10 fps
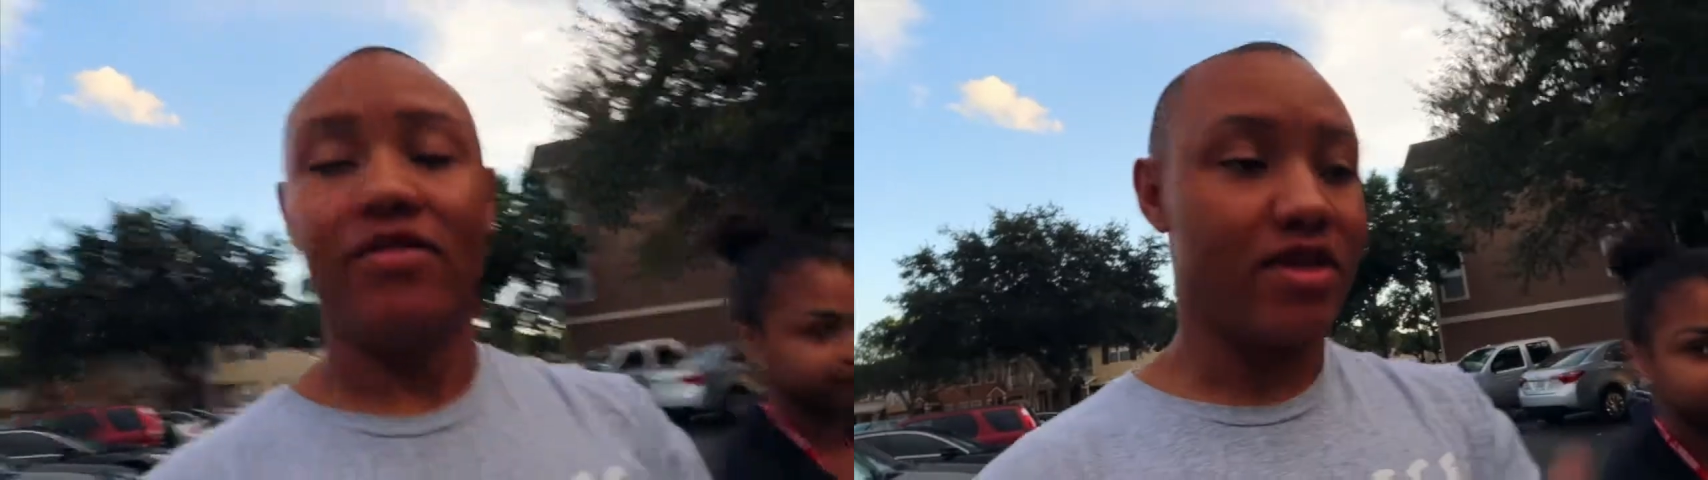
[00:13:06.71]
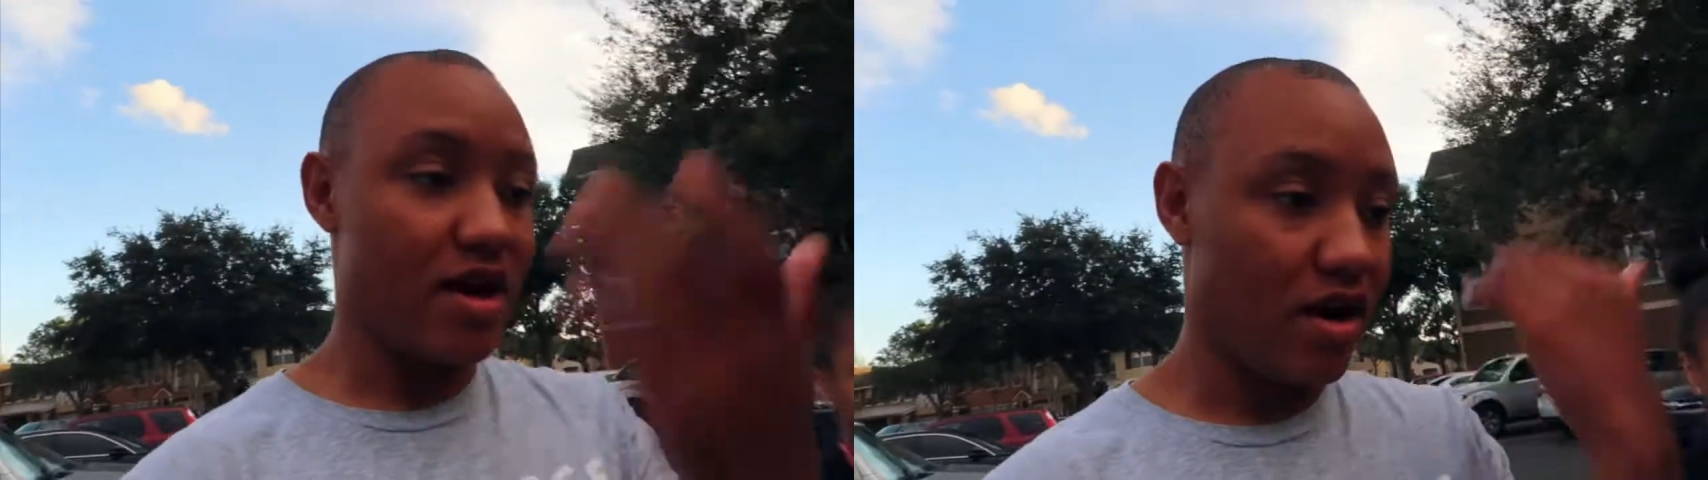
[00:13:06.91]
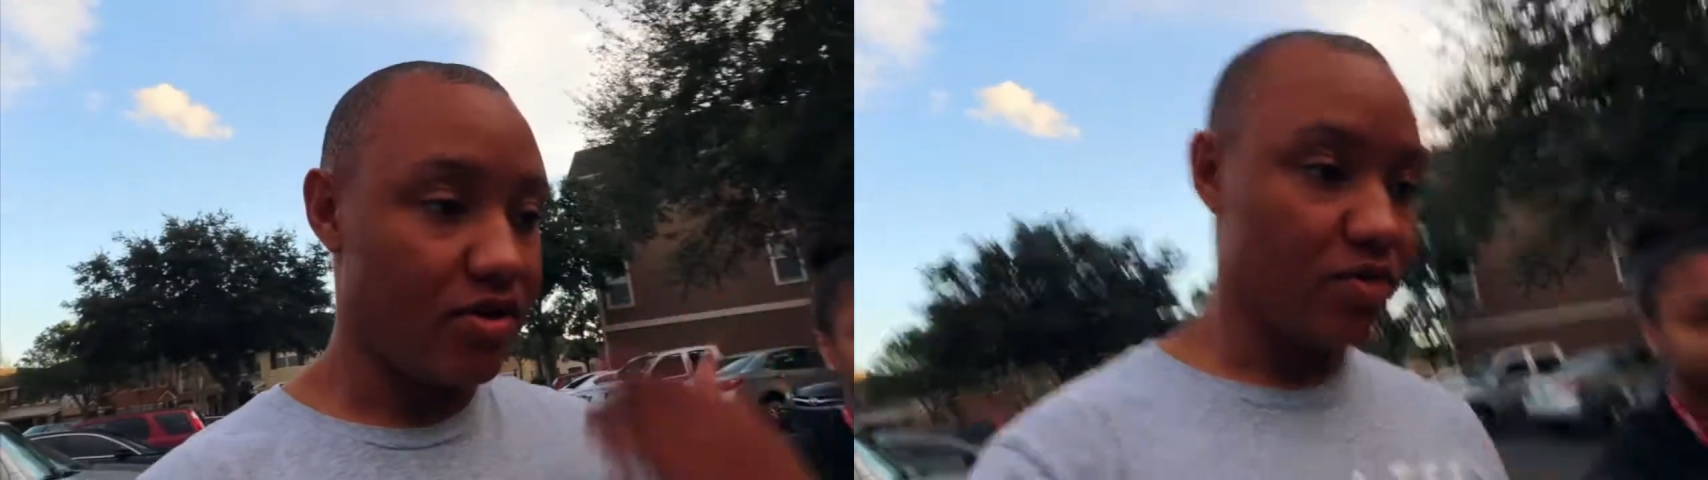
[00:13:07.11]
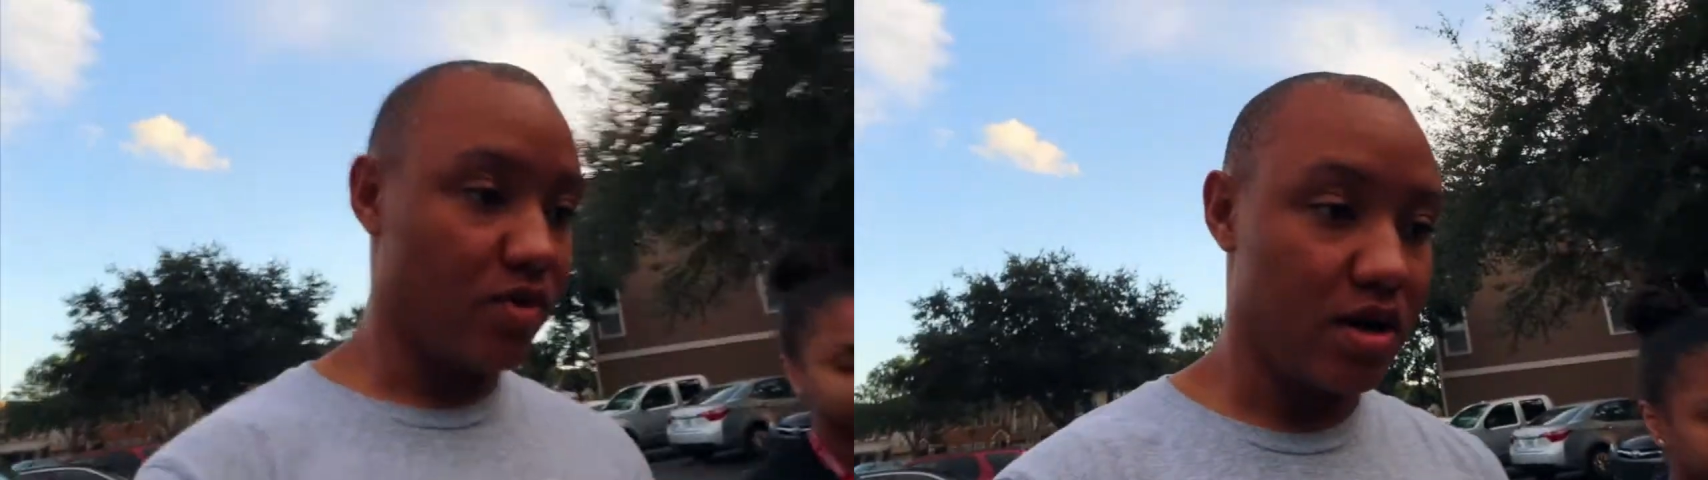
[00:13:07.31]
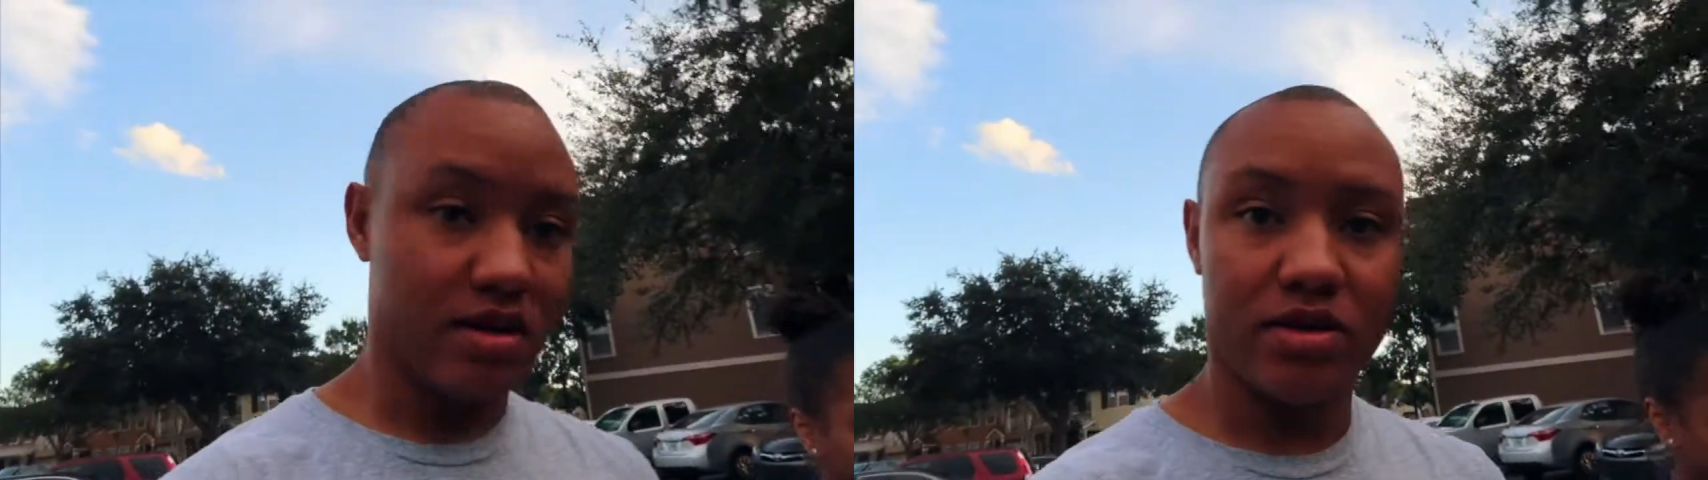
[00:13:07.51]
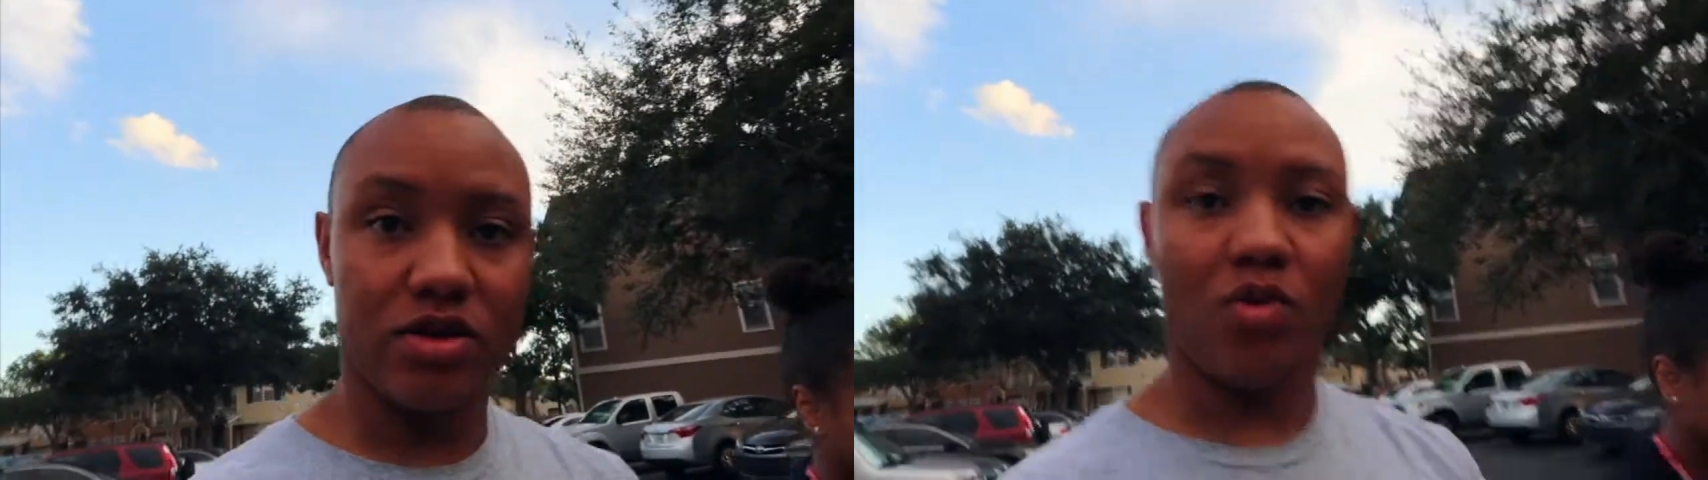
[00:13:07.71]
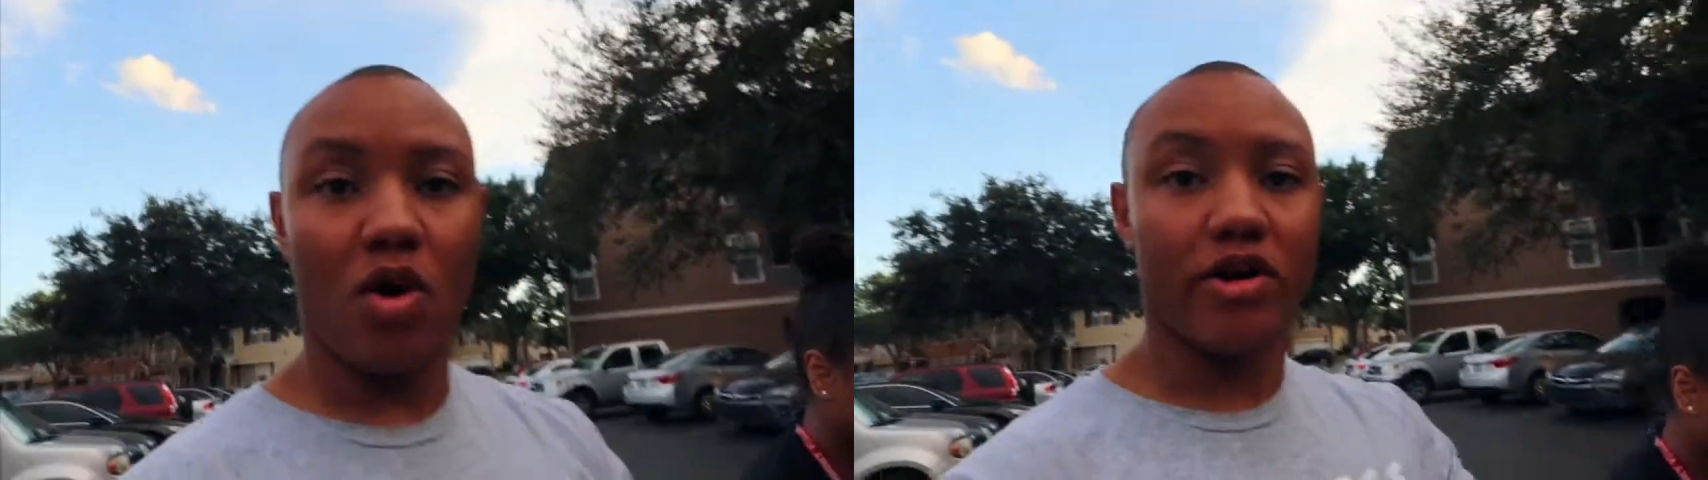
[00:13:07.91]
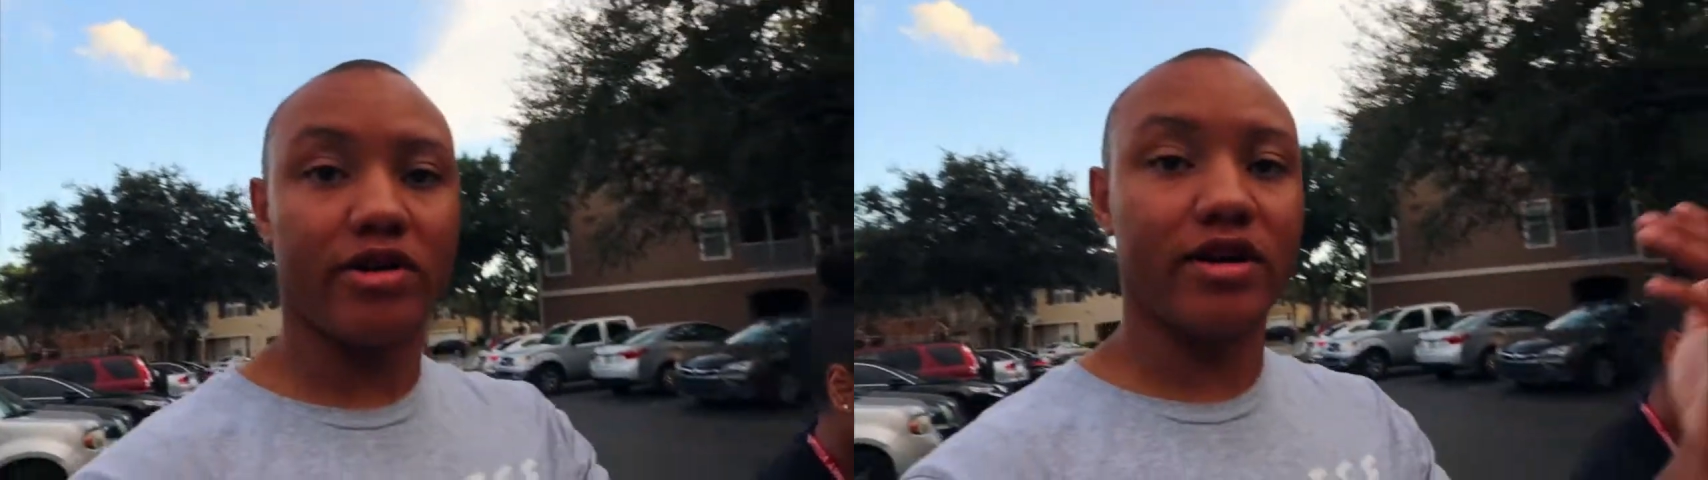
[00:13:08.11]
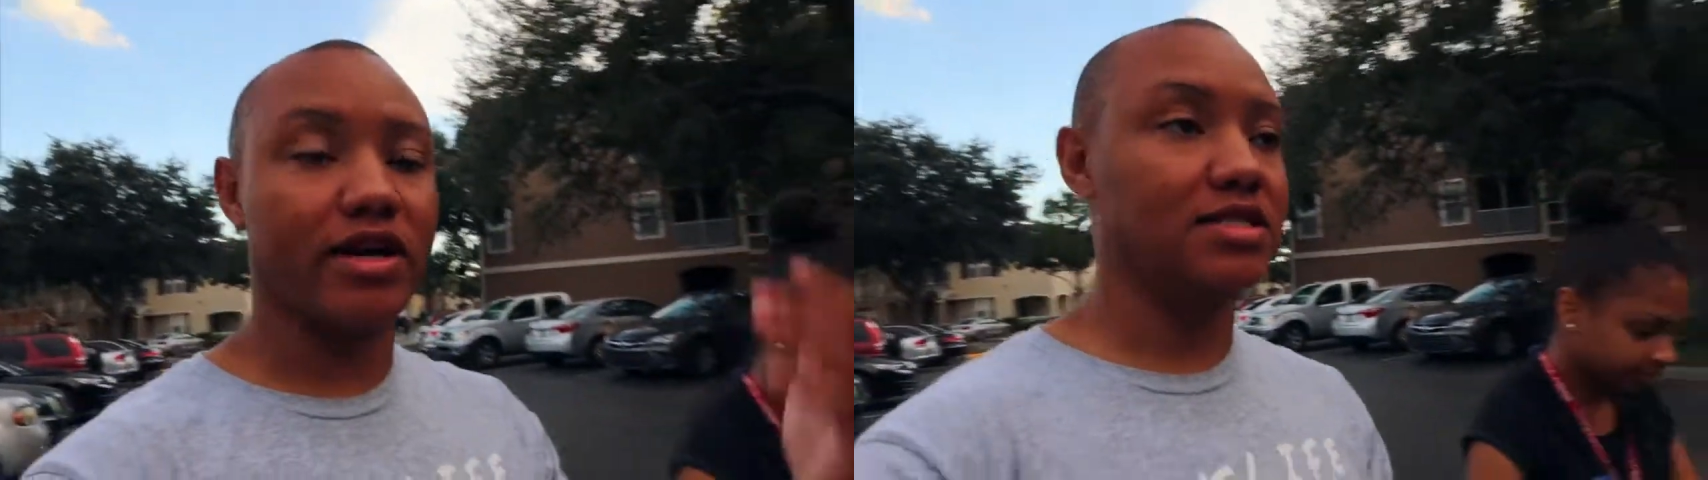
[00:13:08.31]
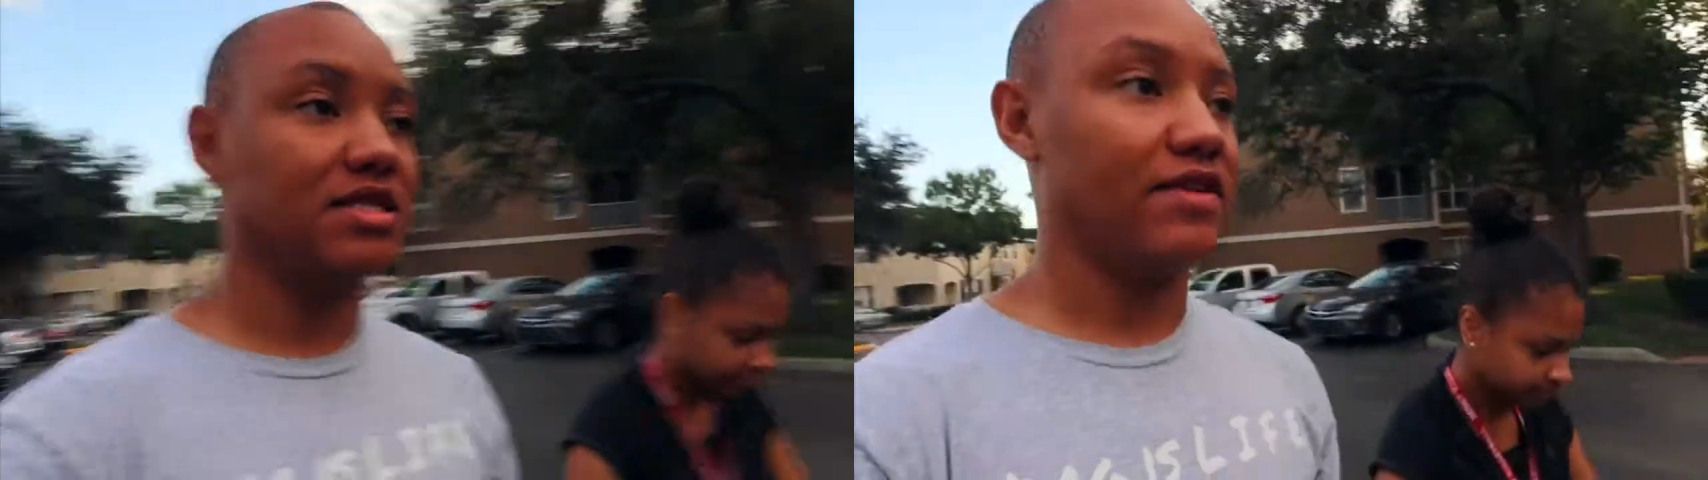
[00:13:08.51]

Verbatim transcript: the other one, the water isn't